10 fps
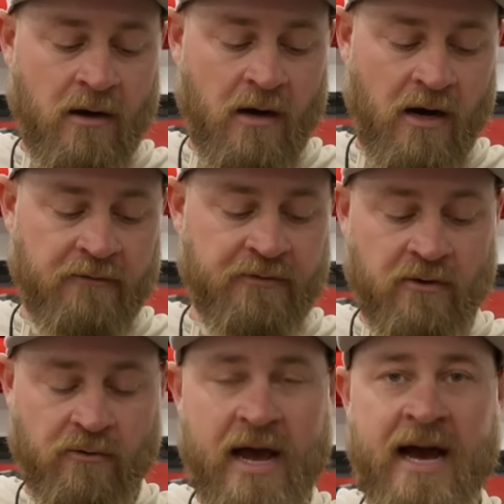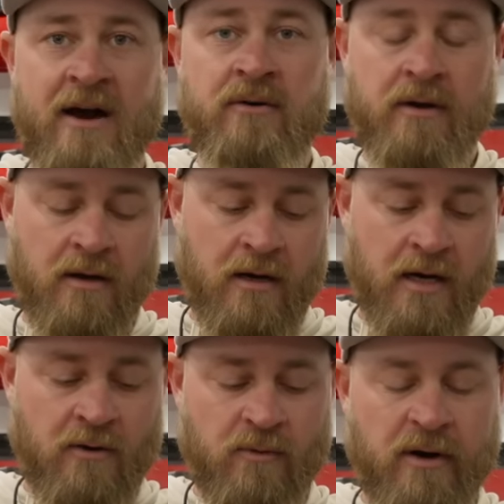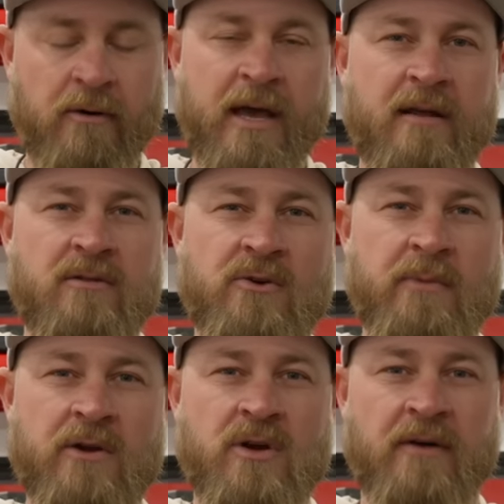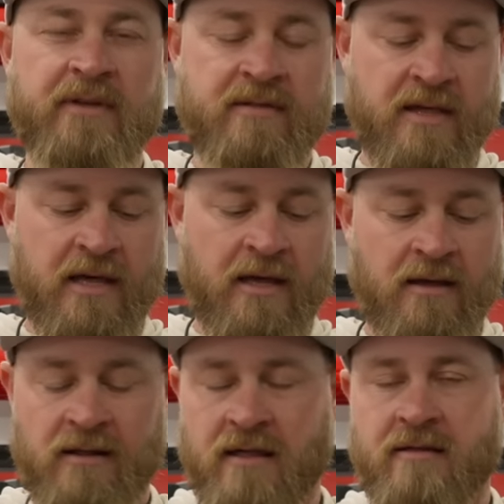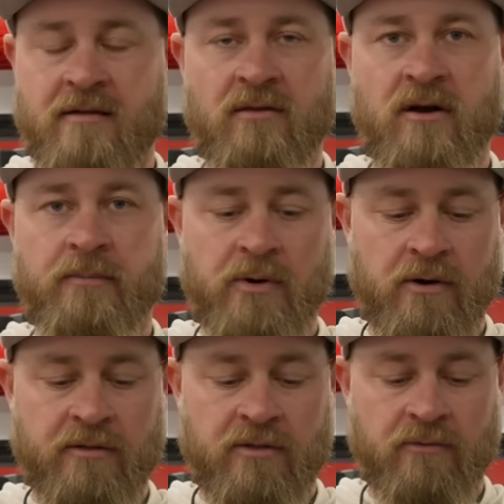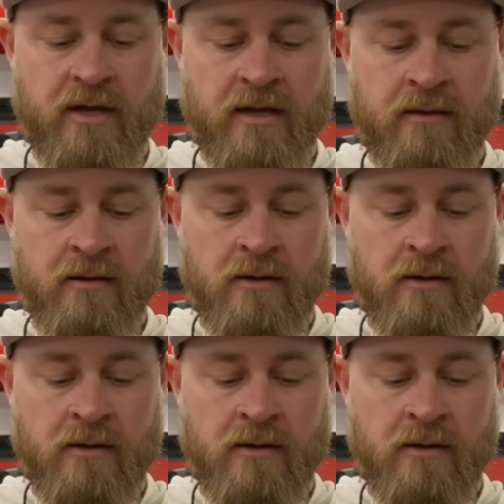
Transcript: off the ground. Uh, we don't hit it too much off the tee unless it's a long par three.